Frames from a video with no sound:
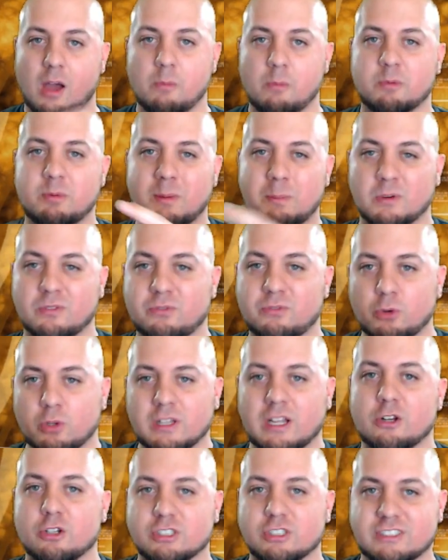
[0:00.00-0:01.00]
people fully
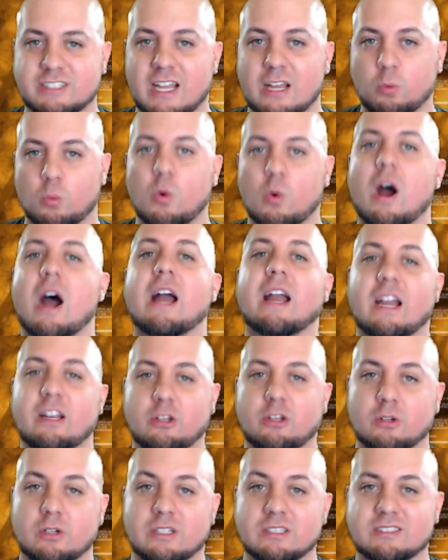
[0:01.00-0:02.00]
understand why I
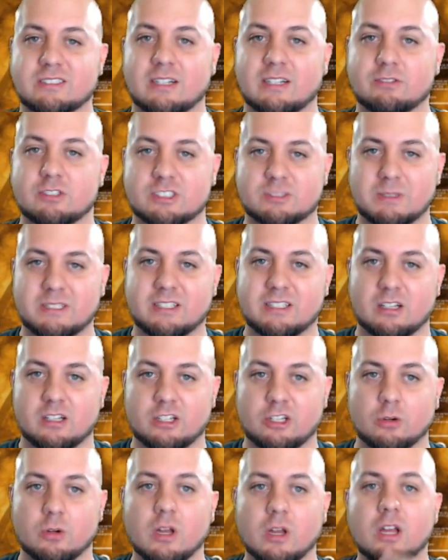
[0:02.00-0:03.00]
do it, instead of just me telling
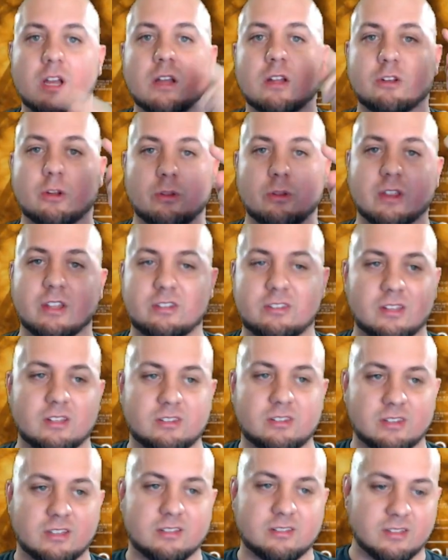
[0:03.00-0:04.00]
you, do this, this,
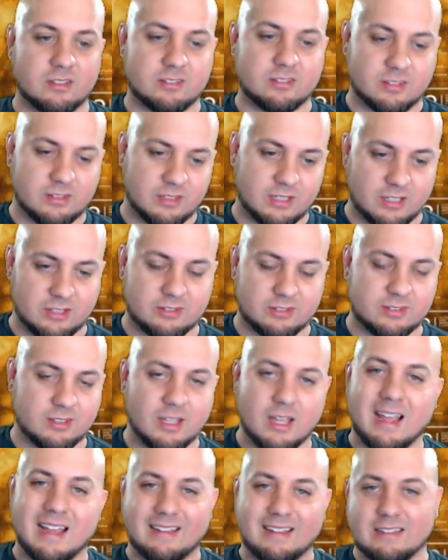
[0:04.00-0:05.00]
this, this, and this,
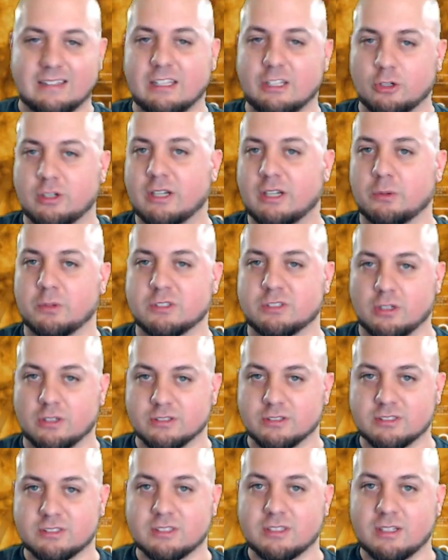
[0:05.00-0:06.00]
and then you'll get
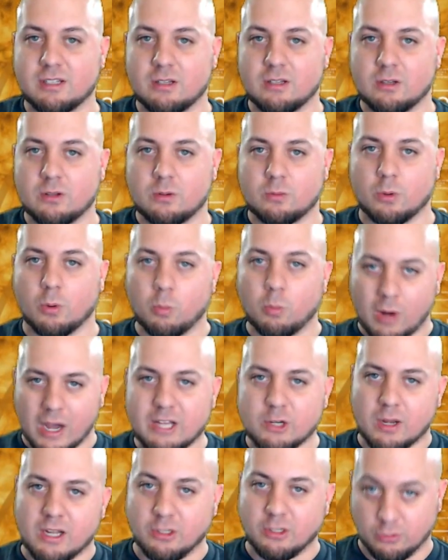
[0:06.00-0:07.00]
results. Well, why
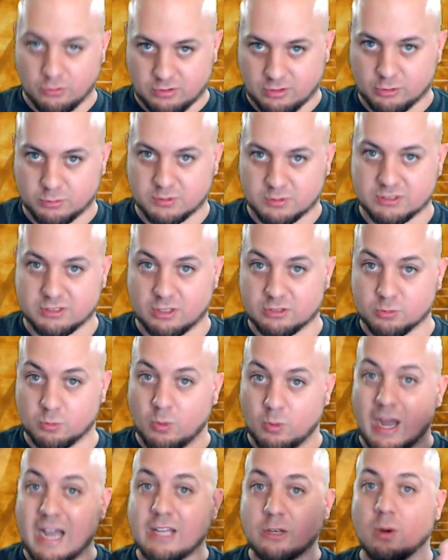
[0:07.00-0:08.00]
do I use those results?
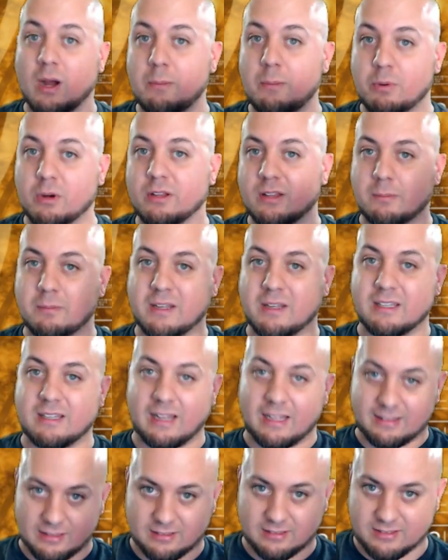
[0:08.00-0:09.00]
Why do I put them in
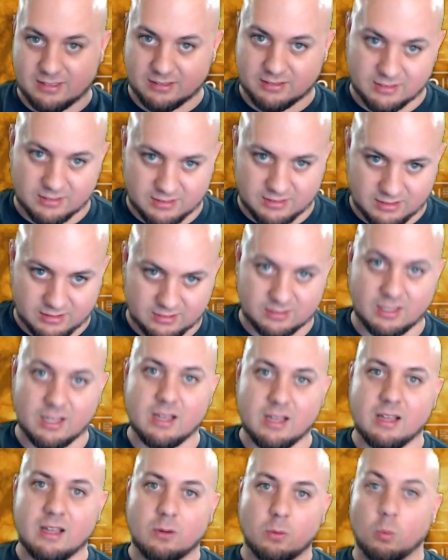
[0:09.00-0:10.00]
like this, this, this, this?
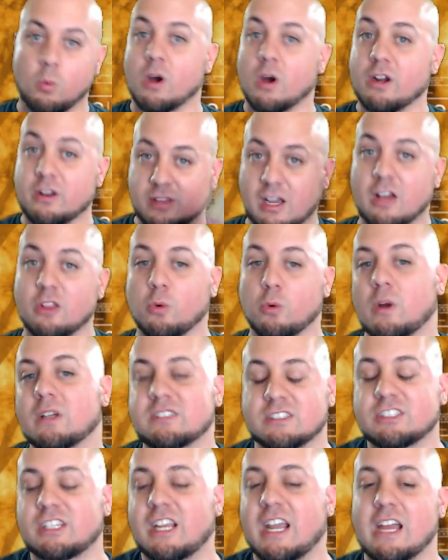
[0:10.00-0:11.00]
What are the other ways
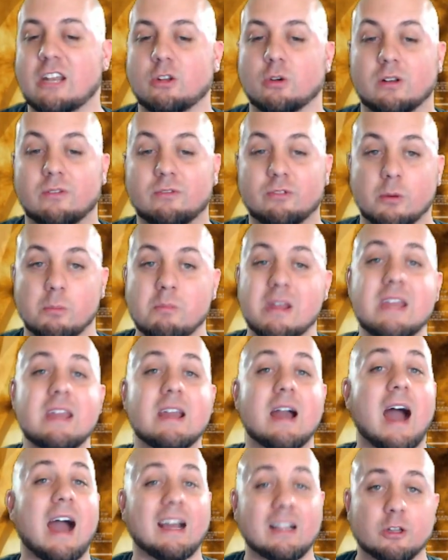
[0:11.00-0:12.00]
that you can do it? For me,
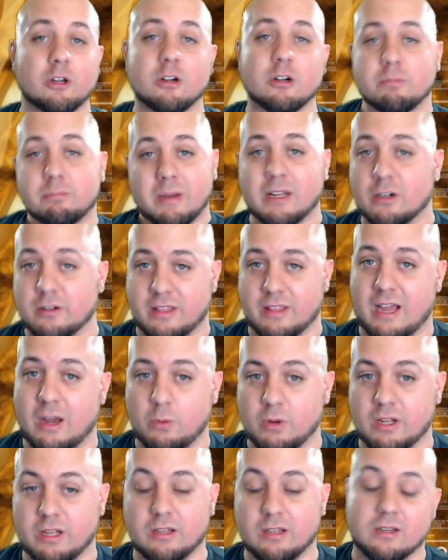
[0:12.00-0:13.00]
I learn better that
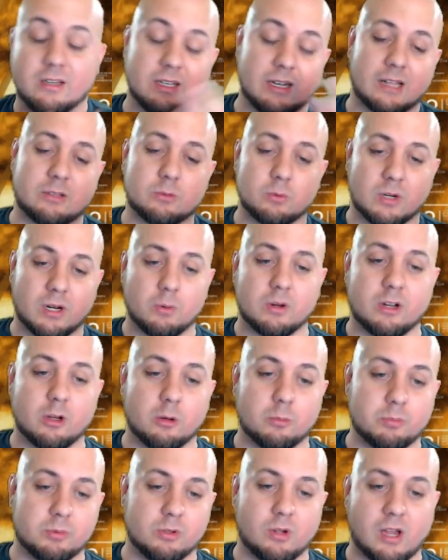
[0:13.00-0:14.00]
way. And that's what I want to
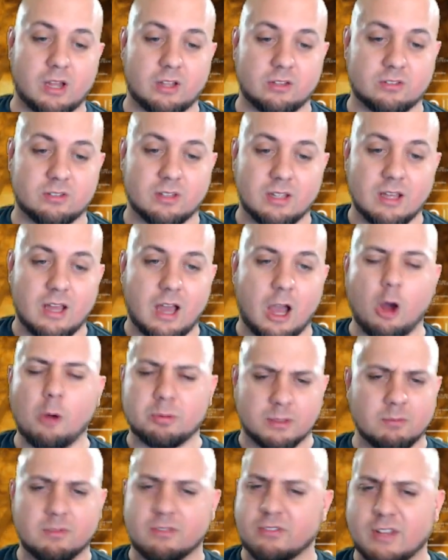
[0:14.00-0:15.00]
help you guys. I hope
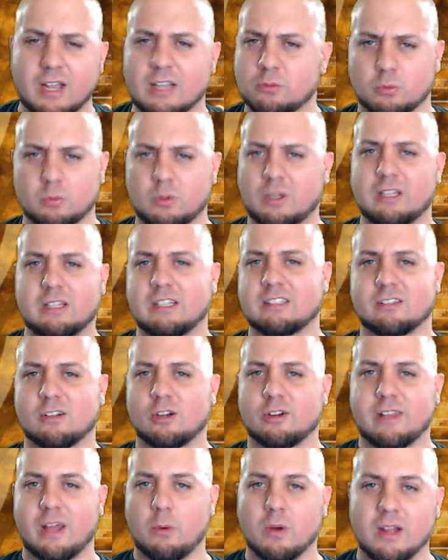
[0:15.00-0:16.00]
some of you guys at least learn
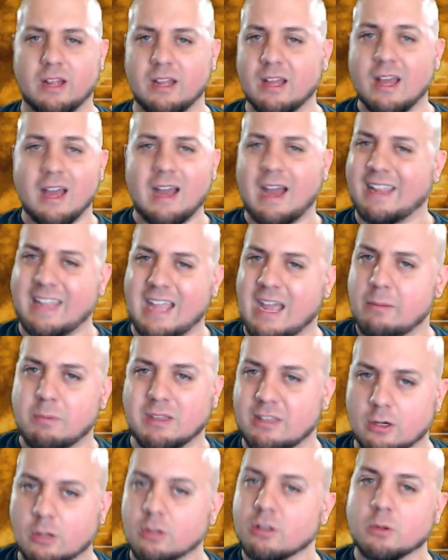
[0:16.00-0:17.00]
that way. I can't be
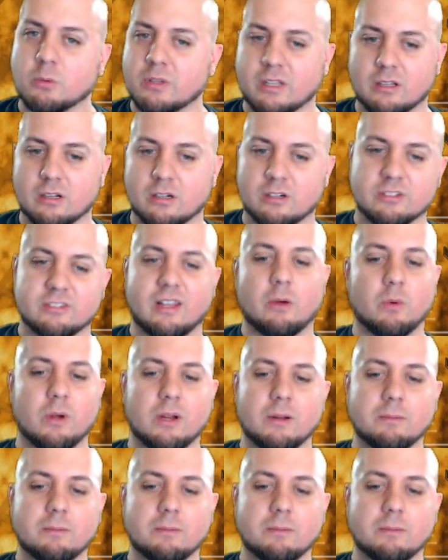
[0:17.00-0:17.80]
the only one that learns that way.